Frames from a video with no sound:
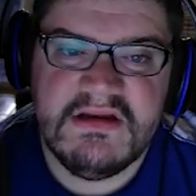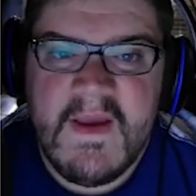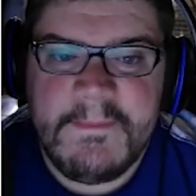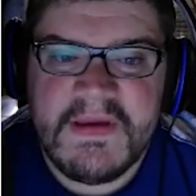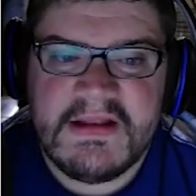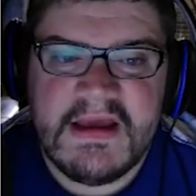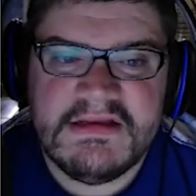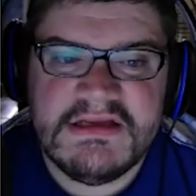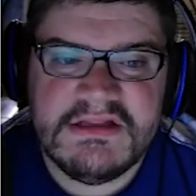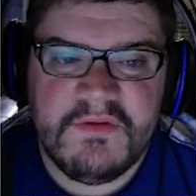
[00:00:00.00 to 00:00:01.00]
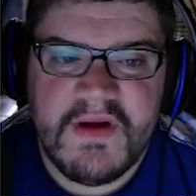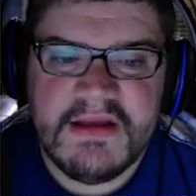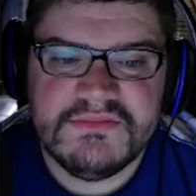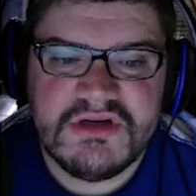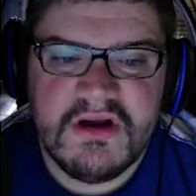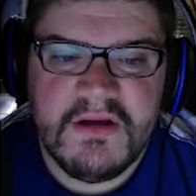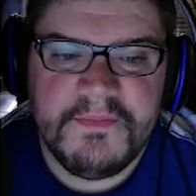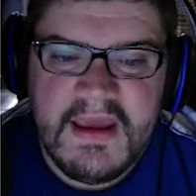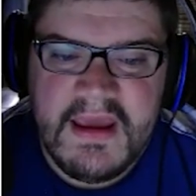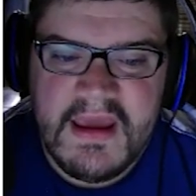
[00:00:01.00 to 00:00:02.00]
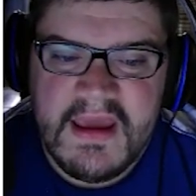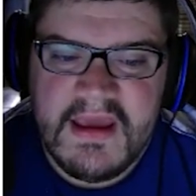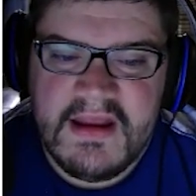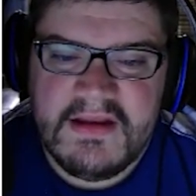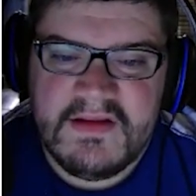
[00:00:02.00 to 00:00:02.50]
At pick 19, the Rams are up, and